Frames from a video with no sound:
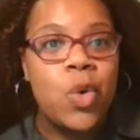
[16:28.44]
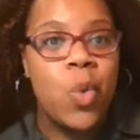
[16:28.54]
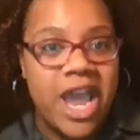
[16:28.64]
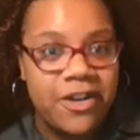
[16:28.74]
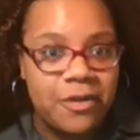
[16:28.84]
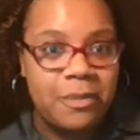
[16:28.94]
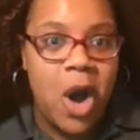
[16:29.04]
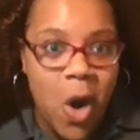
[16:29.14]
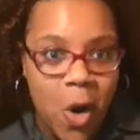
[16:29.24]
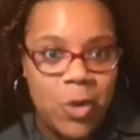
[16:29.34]
away from
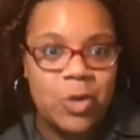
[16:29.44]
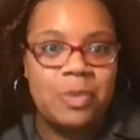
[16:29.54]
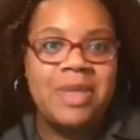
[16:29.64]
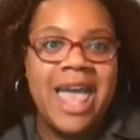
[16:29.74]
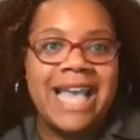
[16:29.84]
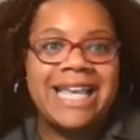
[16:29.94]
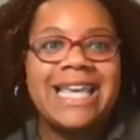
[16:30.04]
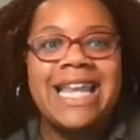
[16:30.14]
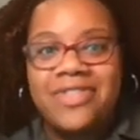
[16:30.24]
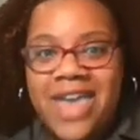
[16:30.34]
home,
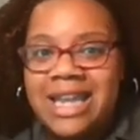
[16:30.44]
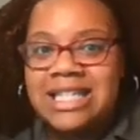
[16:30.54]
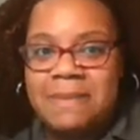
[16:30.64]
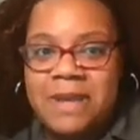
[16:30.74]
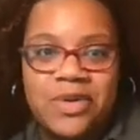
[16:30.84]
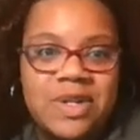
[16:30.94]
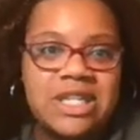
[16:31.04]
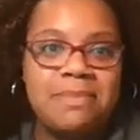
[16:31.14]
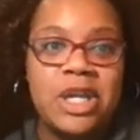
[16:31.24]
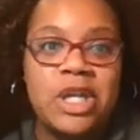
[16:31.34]
getting that experience
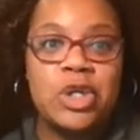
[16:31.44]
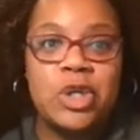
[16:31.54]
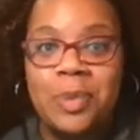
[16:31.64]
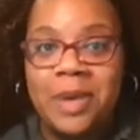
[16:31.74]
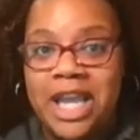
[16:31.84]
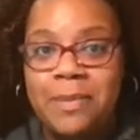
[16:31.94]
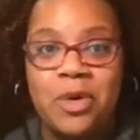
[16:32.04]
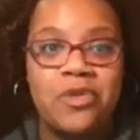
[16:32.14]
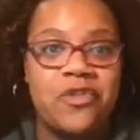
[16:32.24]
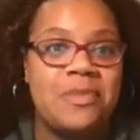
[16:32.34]
to meet new
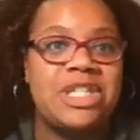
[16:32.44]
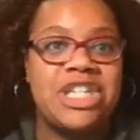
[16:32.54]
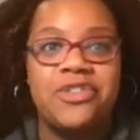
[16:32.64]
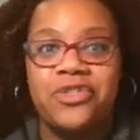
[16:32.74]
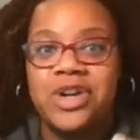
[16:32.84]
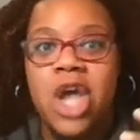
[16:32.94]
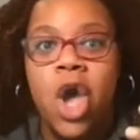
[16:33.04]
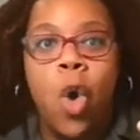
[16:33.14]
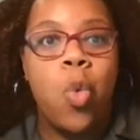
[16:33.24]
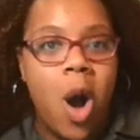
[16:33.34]
people from different
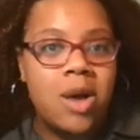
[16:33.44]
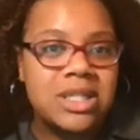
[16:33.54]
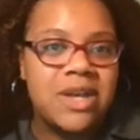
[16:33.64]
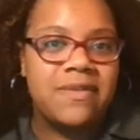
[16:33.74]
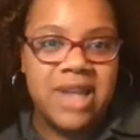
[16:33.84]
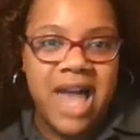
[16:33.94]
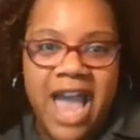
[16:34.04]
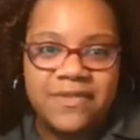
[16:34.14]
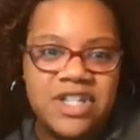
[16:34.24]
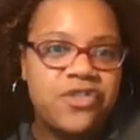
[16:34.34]
walks of
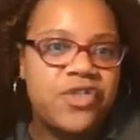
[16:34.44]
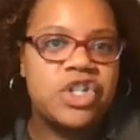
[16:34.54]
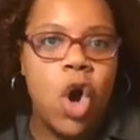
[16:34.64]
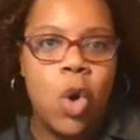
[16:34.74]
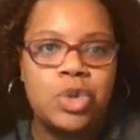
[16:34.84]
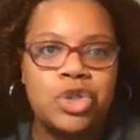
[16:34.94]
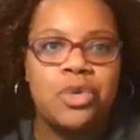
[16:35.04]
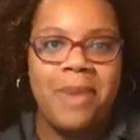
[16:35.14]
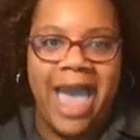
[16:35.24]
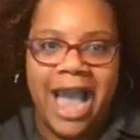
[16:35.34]
life, different cultural
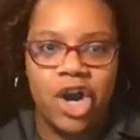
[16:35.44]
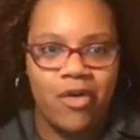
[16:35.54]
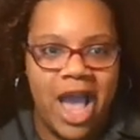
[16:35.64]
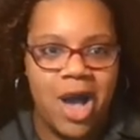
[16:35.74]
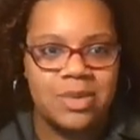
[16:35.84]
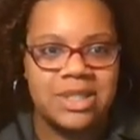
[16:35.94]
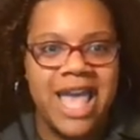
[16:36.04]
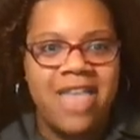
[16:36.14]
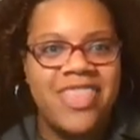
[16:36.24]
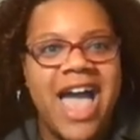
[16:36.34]
backgrounds.
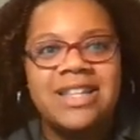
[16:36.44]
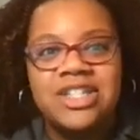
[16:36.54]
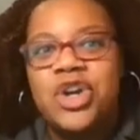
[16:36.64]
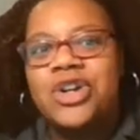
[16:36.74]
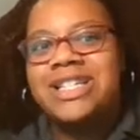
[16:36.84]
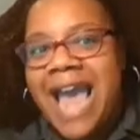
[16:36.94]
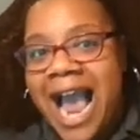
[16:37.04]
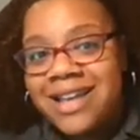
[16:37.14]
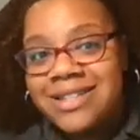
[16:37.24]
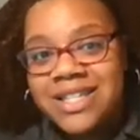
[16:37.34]
That's your
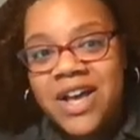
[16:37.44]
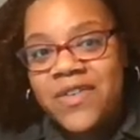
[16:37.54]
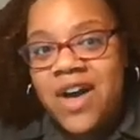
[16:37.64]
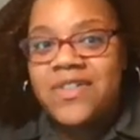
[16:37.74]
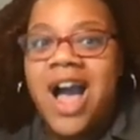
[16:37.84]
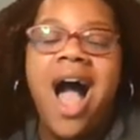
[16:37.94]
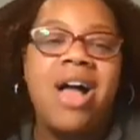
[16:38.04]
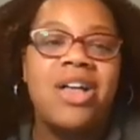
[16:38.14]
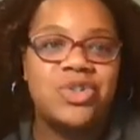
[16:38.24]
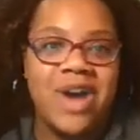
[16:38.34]
taste of
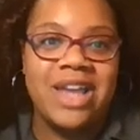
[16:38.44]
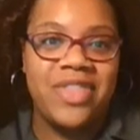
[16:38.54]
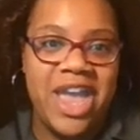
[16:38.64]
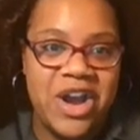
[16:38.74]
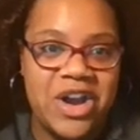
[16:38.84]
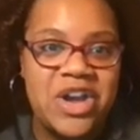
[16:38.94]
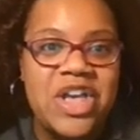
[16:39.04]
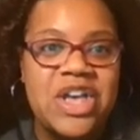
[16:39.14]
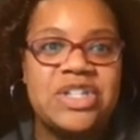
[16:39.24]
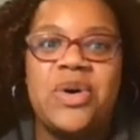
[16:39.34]
college right there.
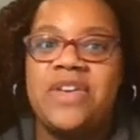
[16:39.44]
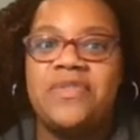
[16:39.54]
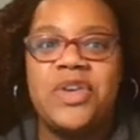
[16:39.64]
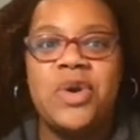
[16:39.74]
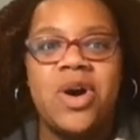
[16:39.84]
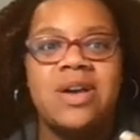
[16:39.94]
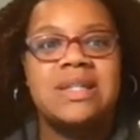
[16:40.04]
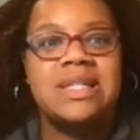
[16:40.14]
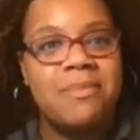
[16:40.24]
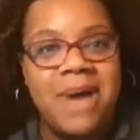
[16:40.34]
So if you are
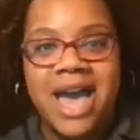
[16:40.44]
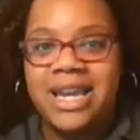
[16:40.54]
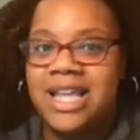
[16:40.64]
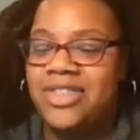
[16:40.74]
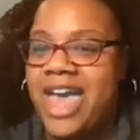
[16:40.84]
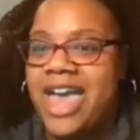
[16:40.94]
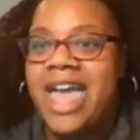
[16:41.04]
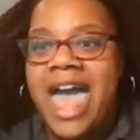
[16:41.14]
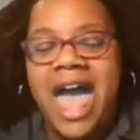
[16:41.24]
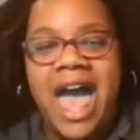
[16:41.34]
somebody that
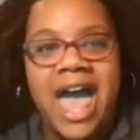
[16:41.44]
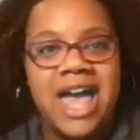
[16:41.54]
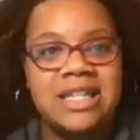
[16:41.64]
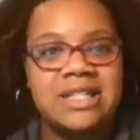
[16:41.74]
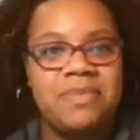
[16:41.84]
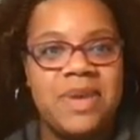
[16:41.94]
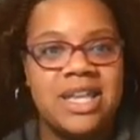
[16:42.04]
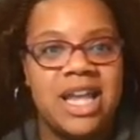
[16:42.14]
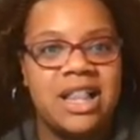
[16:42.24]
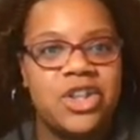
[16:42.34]
has
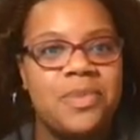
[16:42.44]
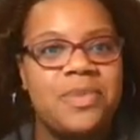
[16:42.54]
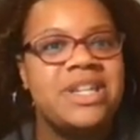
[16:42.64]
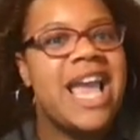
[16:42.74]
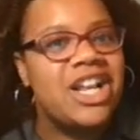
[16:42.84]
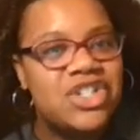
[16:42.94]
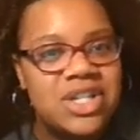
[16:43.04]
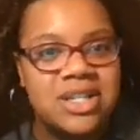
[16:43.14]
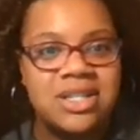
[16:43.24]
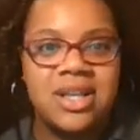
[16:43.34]
been a little bit
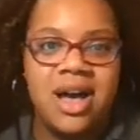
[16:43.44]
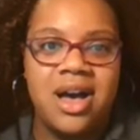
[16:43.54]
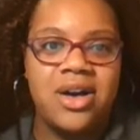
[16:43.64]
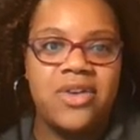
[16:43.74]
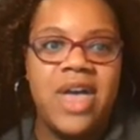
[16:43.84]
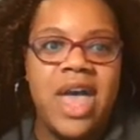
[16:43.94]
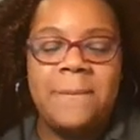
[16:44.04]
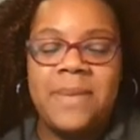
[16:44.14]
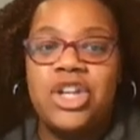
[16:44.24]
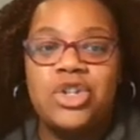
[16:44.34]
anxious of
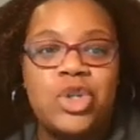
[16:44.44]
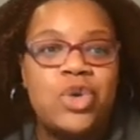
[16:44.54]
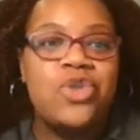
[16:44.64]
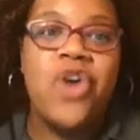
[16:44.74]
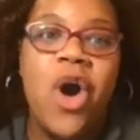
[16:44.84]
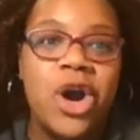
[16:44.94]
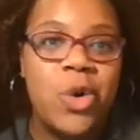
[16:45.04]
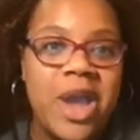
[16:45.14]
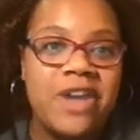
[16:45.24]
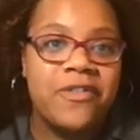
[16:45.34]
being too far
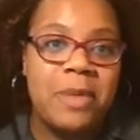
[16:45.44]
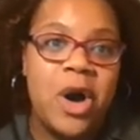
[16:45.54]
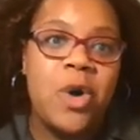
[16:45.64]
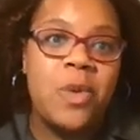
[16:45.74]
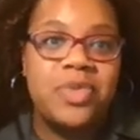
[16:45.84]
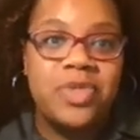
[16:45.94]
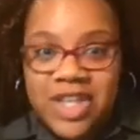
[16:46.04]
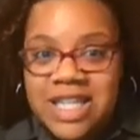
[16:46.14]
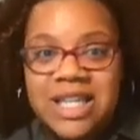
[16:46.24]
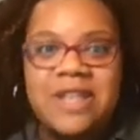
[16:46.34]
away from home,
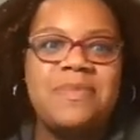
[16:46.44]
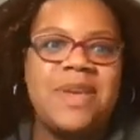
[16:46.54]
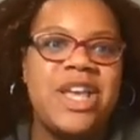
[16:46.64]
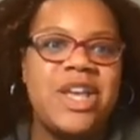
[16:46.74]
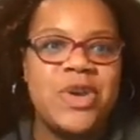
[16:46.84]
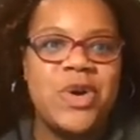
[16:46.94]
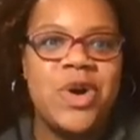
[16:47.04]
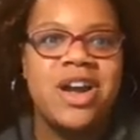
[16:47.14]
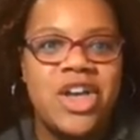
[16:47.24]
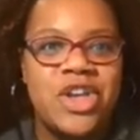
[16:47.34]
this could be
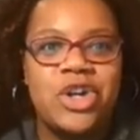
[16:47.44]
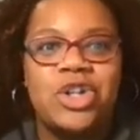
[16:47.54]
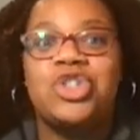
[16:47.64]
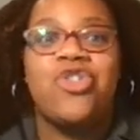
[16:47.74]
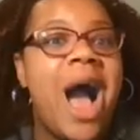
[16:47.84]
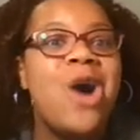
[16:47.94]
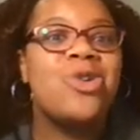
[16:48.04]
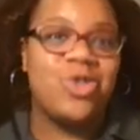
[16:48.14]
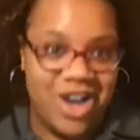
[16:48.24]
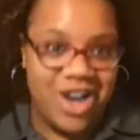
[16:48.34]
your
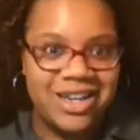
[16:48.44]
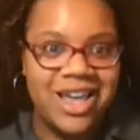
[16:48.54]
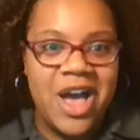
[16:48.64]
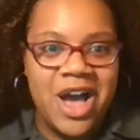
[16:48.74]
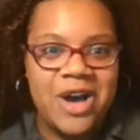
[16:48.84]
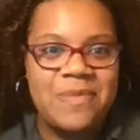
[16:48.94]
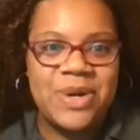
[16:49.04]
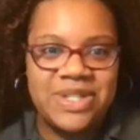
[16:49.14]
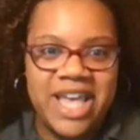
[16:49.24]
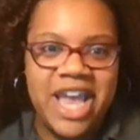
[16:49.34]
trial run
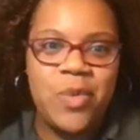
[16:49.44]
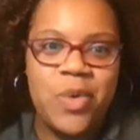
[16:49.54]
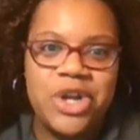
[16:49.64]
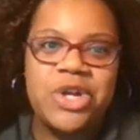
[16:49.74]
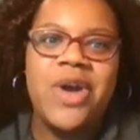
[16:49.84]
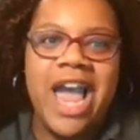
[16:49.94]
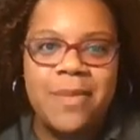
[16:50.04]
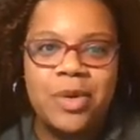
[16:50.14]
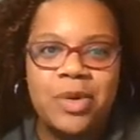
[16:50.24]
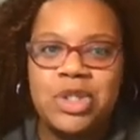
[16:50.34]
per se, where you're
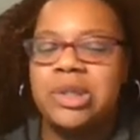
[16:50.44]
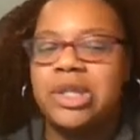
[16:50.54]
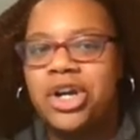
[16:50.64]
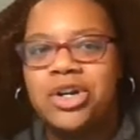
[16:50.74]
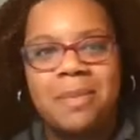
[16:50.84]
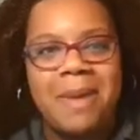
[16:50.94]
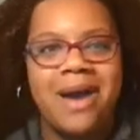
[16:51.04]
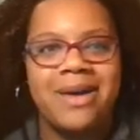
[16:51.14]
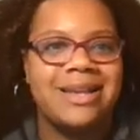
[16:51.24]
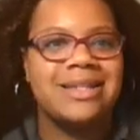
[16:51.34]
able to learn
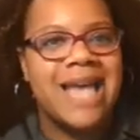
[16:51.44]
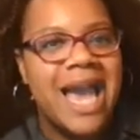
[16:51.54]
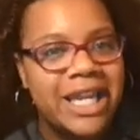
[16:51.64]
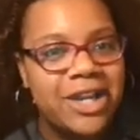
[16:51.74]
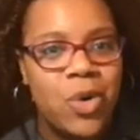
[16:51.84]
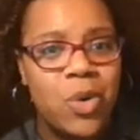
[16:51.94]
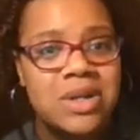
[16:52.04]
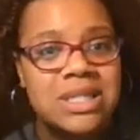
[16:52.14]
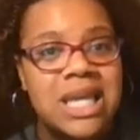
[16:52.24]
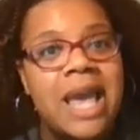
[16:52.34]
about an exciting
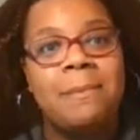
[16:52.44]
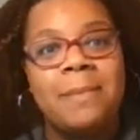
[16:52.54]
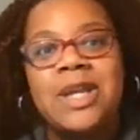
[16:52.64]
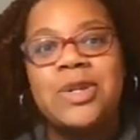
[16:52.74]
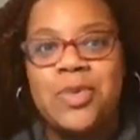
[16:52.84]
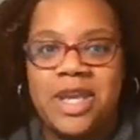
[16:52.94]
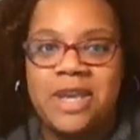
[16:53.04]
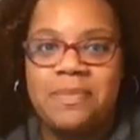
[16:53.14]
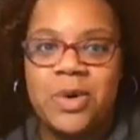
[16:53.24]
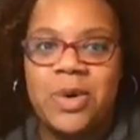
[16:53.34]
course, meet new
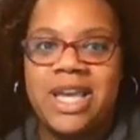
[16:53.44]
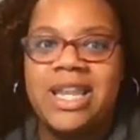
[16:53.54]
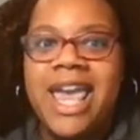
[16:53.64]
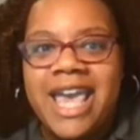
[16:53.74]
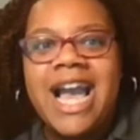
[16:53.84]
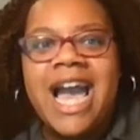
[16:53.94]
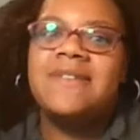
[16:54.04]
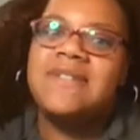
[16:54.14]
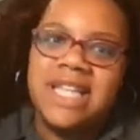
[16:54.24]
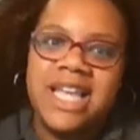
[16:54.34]
people, and kind
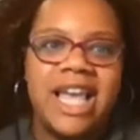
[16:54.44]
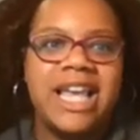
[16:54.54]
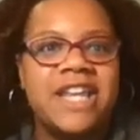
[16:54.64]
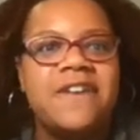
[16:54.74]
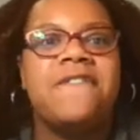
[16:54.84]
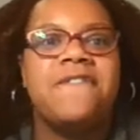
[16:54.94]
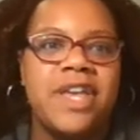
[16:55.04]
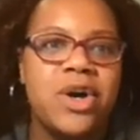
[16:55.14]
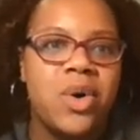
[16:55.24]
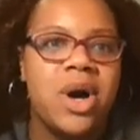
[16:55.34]
of see and get a
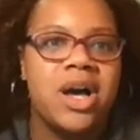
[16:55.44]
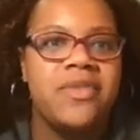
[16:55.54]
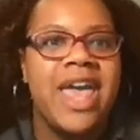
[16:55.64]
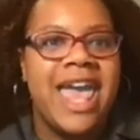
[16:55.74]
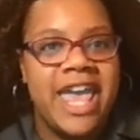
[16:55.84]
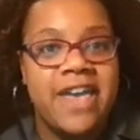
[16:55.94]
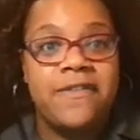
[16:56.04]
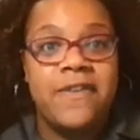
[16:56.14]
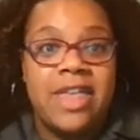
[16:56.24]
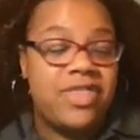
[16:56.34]
feel of
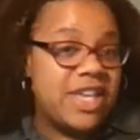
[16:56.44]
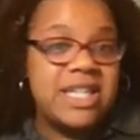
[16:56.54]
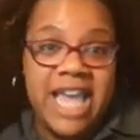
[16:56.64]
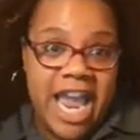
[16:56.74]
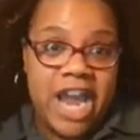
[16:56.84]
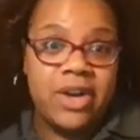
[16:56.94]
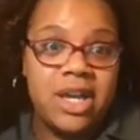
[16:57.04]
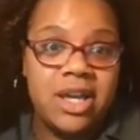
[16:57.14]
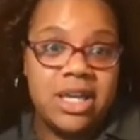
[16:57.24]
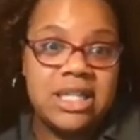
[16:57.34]
if this
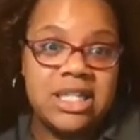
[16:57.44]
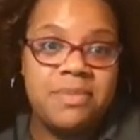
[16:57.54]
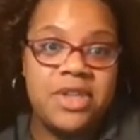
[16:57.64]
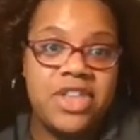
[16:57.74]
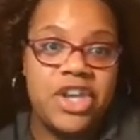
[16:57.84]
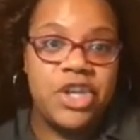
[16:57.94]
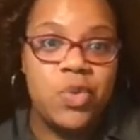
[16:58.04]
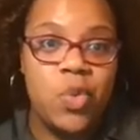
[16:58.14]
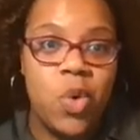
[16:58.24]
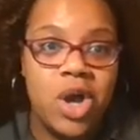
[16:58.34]
area is something that
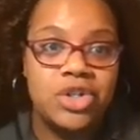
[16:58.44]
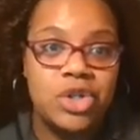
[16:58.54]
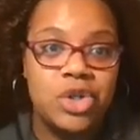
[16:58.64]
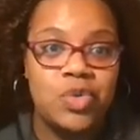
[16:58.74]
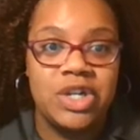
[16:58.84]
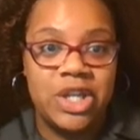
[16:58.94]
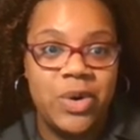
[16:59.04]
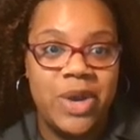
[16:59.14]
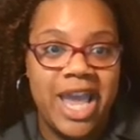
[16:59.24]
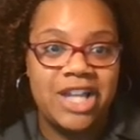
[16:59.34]
you want to
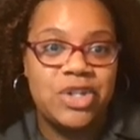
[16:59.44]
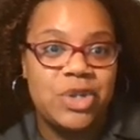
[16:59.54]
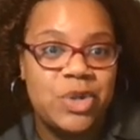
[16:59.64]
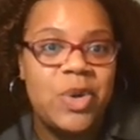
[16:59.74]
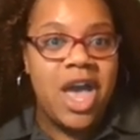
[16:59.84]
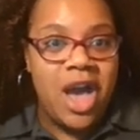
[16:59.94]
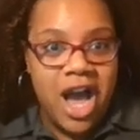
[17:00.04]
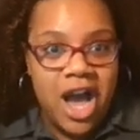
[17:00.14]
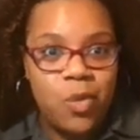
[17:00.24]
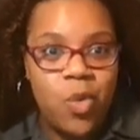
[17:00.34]
relocate to
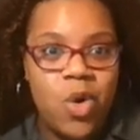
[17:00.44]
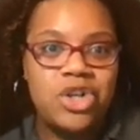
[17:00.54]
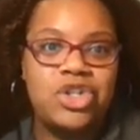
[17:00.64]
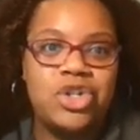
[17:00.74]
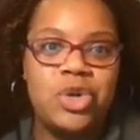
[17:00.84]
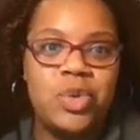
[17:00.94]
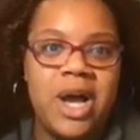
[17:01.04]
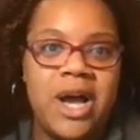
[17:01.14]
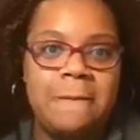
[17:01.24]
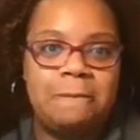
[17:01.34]
once you
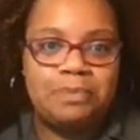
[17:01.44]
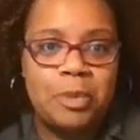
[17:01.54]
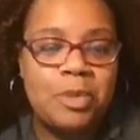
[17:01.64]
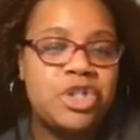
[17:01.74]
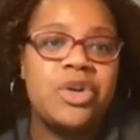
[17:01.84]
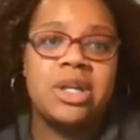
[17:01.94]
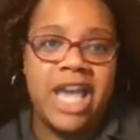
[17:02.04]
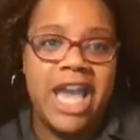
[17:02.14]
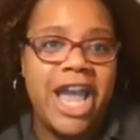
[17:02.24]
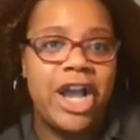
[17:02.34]

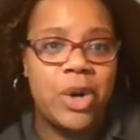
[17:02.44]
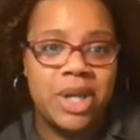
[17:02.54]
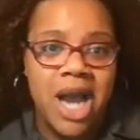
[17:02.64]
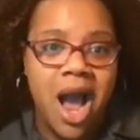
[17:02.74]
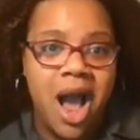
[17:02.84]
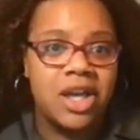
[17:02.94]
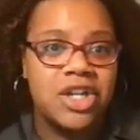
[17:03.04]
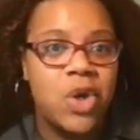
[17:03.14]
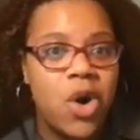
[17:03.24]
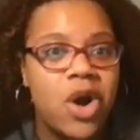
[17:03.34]
matriculate and go to
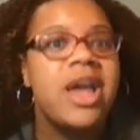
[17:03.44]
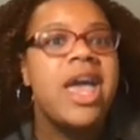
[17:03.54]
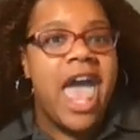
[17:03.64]
college, or